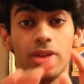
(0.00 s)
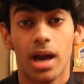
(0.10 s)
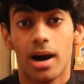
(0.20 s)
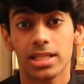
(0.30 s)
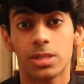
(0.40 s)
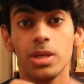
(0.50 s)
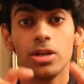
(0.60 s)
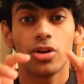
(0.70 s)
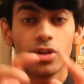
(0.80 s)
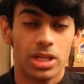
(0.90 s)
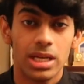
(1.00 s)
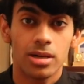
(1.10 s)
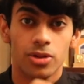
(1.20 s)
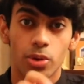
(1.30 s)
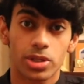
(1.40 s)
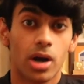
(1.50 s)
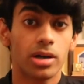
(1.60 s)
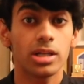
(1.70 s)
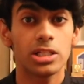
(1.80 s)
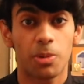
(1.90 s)
they asked me to read those
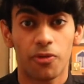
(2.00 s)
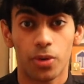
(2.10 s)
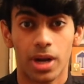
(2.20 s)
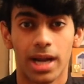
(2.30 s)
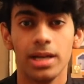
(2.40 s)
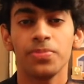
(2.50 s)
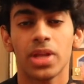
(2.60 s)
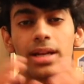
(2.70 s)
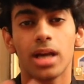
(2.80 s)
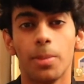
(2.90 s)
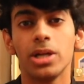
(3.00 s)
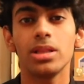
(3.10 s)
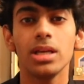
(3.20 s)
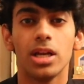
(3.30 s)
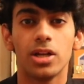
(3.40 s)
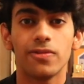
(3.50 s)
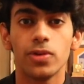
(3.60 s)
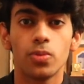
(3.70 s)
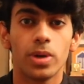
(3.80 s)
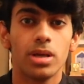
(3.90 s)
articles beforehand and come into the
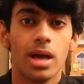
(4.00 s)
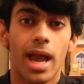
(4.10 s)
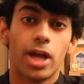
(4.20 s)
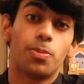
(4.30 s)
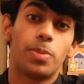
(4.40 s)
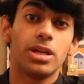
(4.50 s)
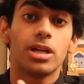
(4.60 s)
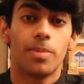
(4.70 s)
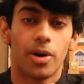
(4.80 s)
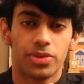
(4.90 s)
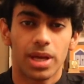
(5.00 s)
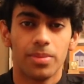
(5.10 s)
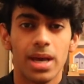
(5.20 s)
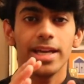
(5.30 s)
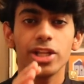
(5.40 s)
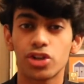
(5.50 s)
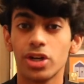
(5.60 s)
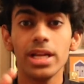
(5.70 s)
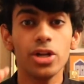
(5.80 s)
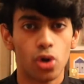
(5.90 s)
interview with an opinion about them. It's
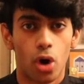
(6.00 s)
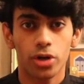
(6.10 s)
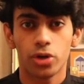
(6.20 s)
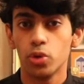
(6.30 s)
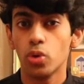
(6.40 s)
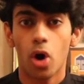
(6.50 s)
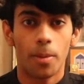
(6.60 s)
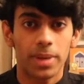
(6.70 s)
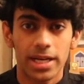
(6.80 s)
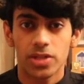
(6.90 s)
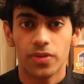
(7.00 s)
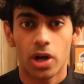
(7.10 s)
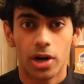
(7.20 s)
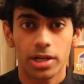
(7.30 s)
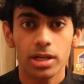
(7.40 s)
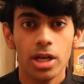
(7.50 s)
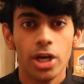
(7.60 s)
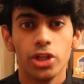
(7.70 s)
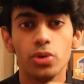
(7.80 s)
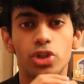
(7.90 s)
really not too complex of an article,
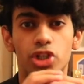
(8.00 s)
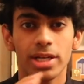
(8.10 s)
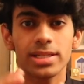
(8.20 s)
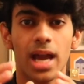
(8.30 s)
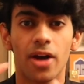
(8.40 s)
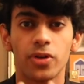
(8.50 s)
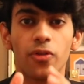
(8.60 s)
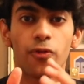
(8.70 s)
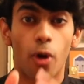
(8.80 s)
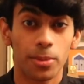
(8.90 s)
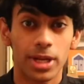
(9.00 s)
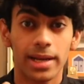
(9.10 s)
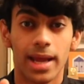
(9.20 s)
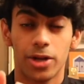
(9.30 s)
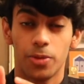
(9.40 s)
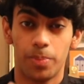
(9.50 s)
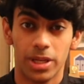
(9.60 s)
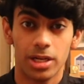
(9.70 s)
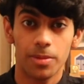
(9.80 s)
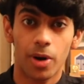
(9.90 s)
you just have to formulate an
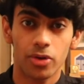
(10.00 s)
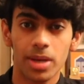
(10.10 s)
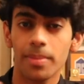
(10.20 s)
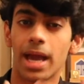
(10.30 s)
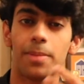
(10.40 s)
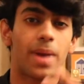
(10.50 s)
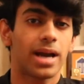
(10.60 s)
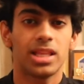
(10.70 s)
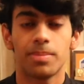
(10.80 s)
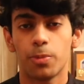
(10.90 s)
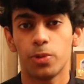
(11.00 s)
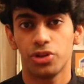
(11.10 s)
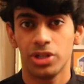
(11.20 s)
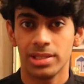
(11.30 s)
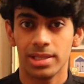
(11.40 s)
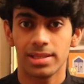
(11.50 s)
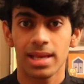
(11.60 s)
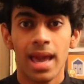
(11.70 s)
opinion about them and back them up with reasons.